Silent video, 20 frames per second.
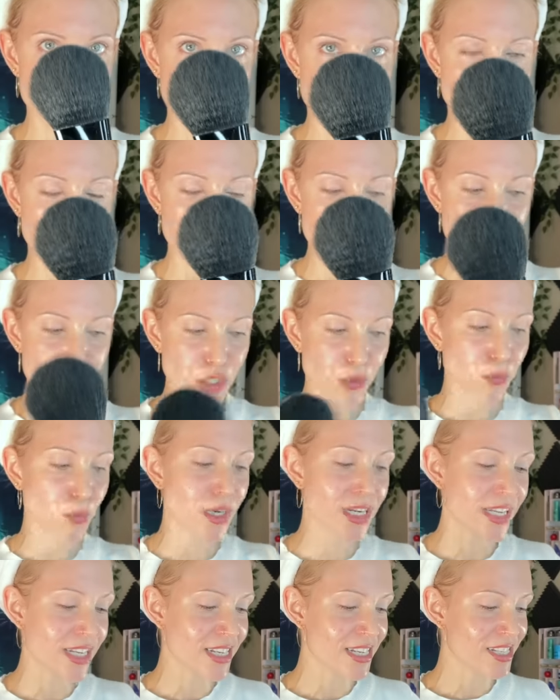brush.
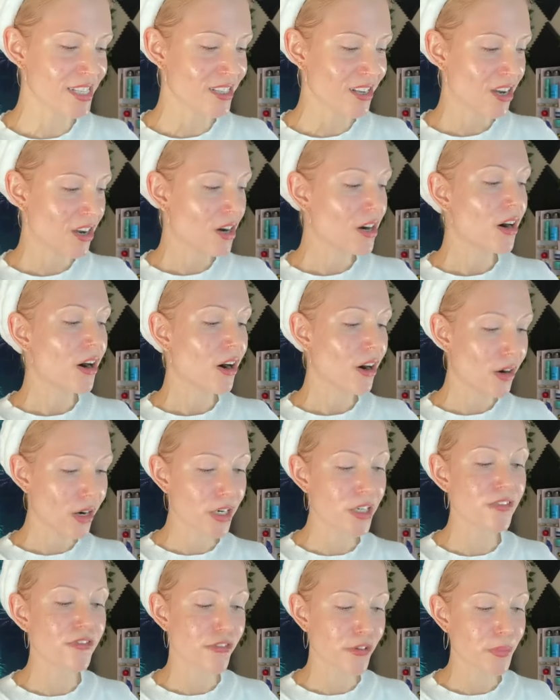What is
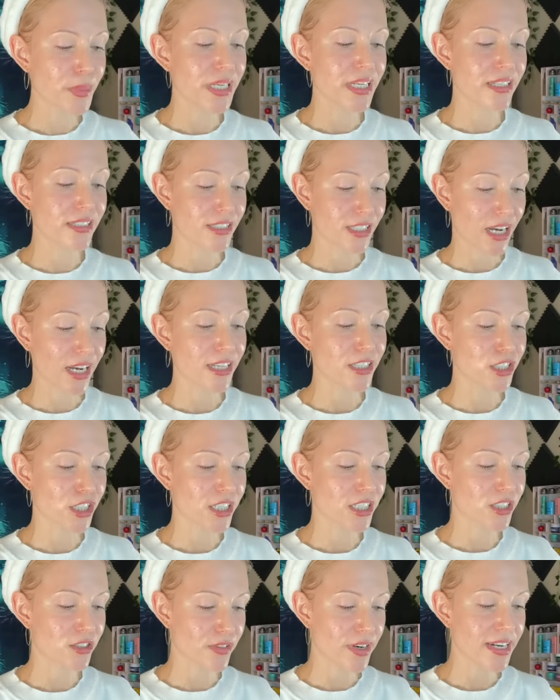hard for me to
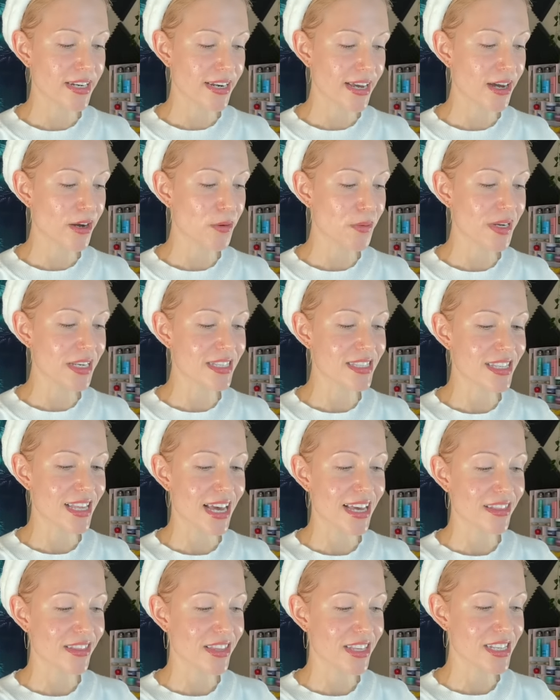digest right now is
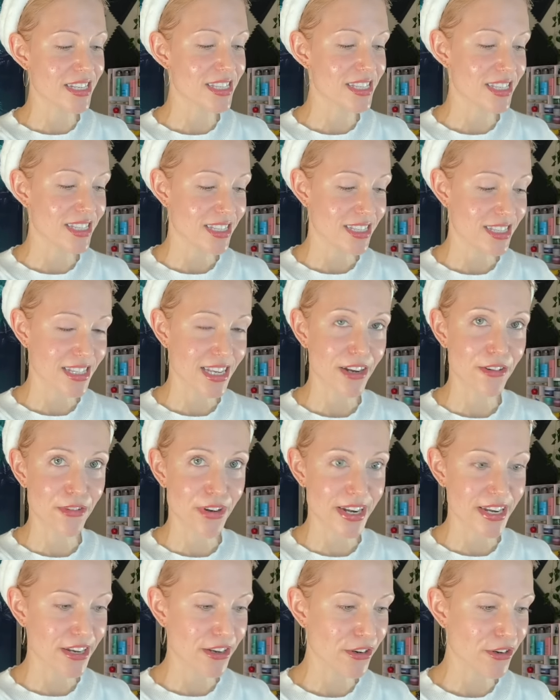that this set
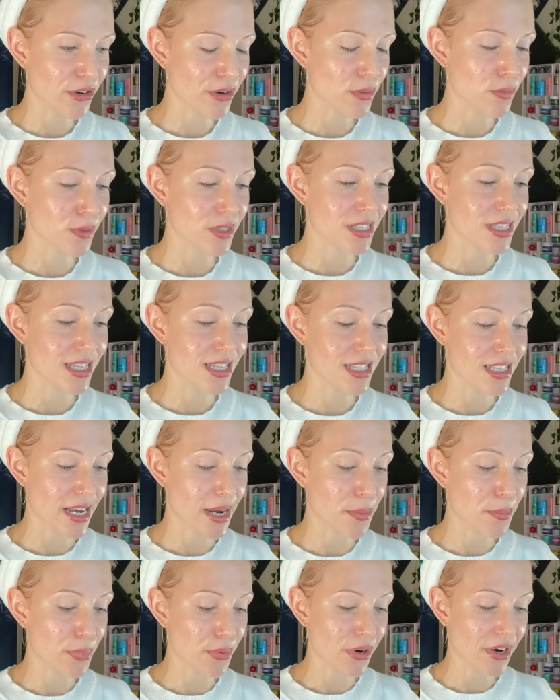right here was the
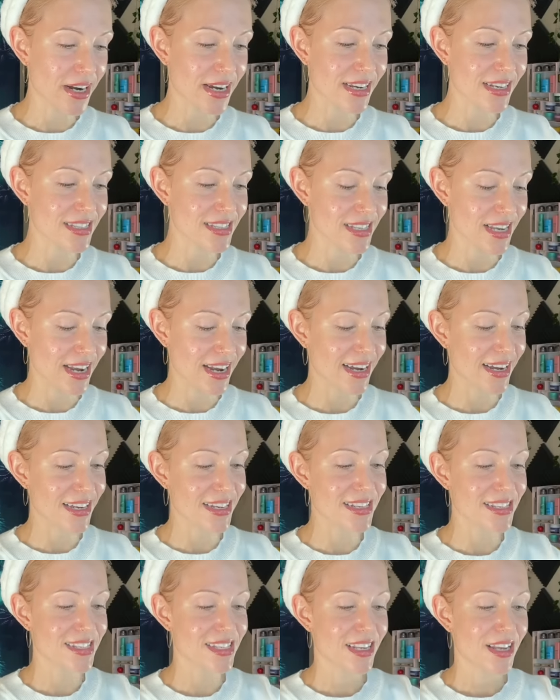same price
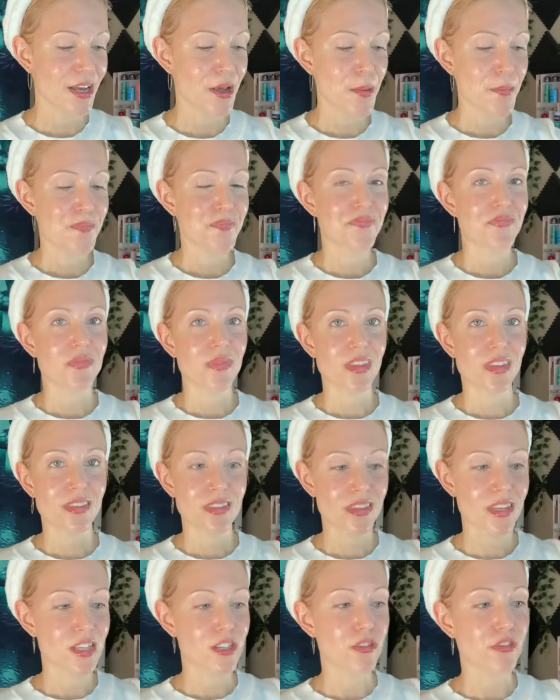as
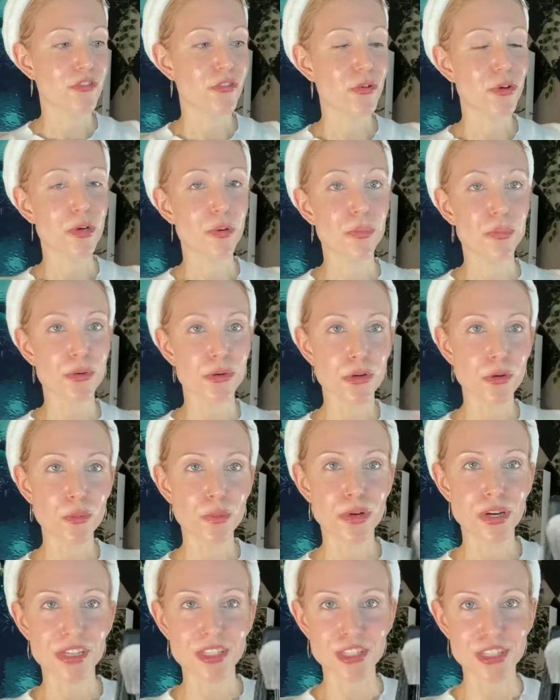the Sephora Pro
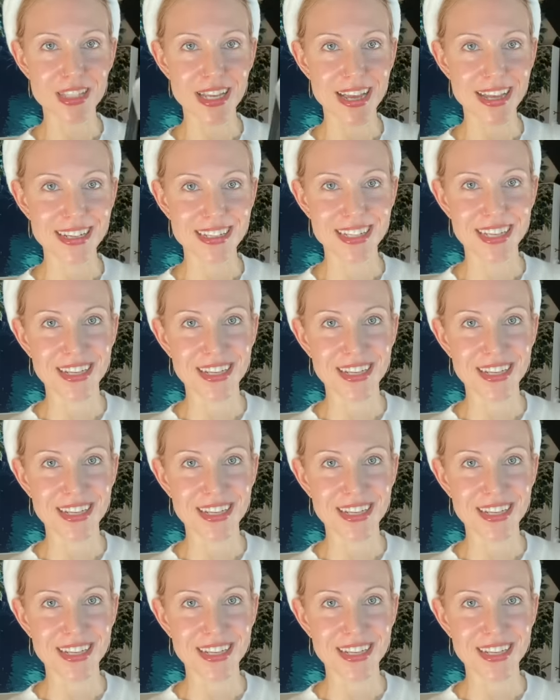brush set.